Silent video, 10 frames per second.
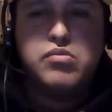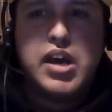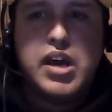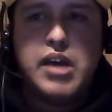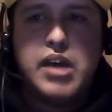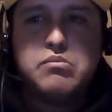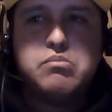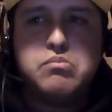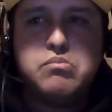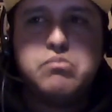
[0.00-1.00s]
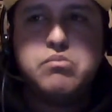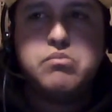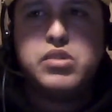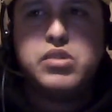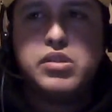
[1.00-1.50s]

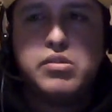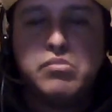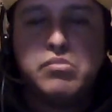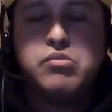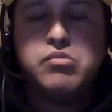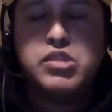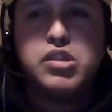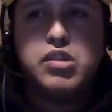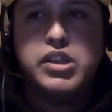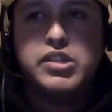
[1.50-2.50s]
was certainly